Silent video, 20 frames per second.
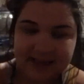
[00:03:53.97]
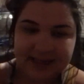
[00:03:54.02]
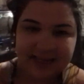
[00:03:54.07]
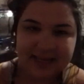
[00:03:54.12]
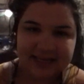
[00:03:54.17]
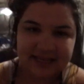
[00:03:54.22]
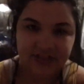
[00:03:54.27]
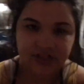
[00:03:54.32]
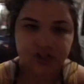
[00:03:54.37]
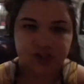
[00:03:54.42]

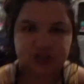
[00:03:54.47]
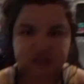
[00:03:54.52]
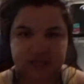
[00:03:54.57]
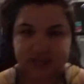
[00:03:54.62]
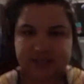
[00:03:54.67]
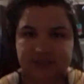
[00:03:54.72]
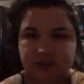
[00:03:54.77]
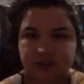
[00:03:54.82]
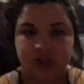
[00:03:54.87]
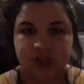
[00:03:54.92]
it's
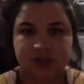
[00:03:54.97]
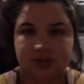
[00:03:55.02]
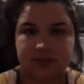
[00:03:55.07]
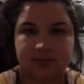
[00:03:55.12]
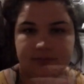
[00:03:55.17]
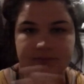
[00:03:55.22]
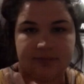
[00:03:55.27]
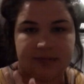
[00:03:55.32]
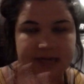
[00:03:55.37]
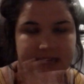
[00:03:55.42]
changed
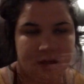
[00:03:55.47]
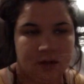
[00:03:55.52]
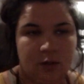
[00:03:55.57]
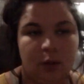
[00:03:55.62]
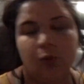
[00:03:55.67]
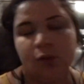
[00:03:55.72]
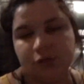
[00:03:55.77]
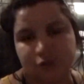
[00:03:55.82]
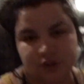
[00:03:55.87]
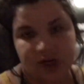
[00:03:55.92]
my
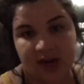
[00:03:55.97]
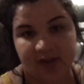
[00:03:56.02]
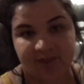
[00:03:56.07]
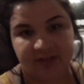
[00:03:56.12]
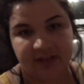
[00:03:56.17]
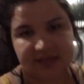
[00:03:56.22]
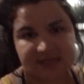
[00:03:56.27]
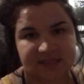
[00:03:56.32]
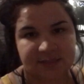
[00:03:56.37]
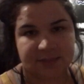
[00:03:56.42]
whole driving
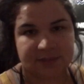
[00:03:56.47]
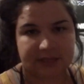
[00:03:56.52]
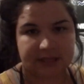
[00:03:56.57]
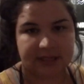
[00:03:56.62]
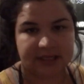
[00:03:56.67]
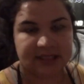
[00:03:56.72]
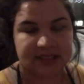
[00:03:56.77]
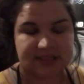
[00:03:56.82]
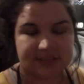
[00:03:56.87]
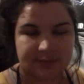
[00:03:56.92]

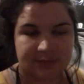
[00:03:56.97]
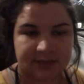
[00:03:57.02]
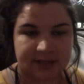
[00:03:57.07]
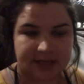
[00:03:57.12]
experience.